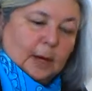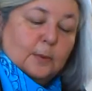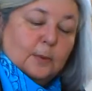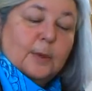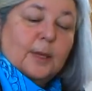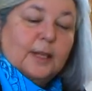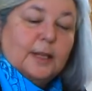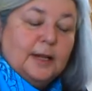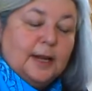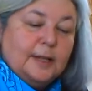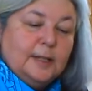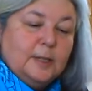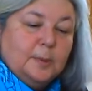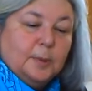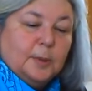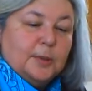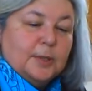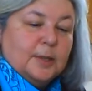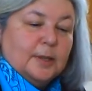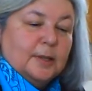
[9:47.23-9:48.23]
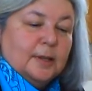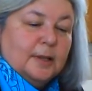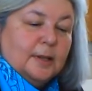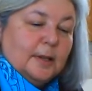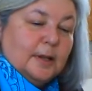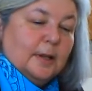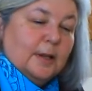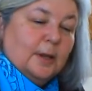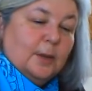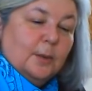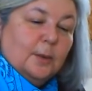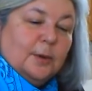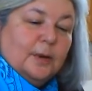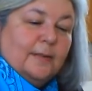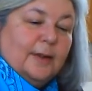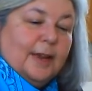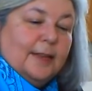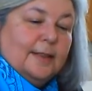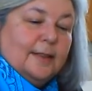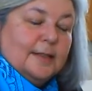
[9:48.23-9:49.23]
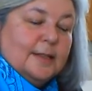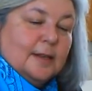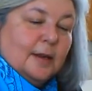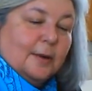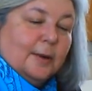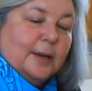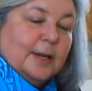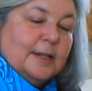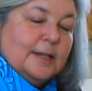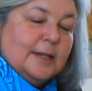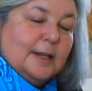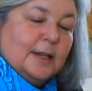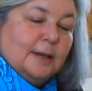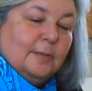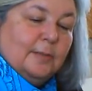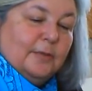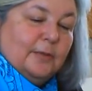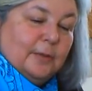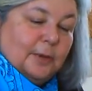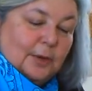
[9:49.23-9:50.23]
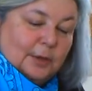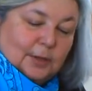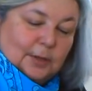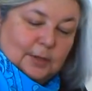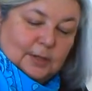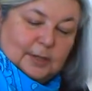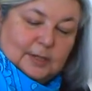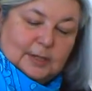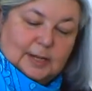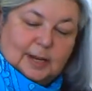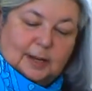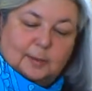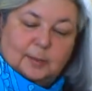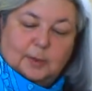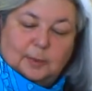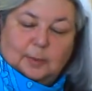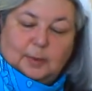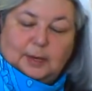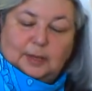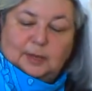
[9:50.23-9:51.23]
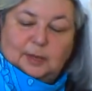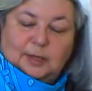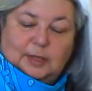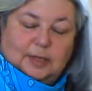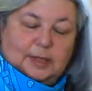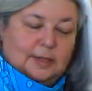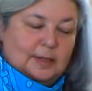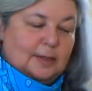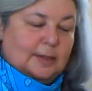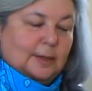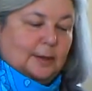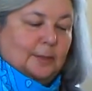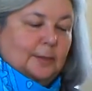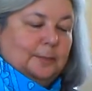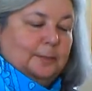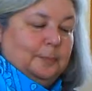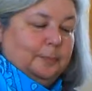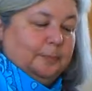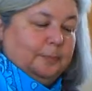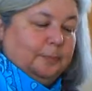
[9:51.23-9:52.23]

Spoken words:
A really nice person would have had this already done before you took the time to watch this, so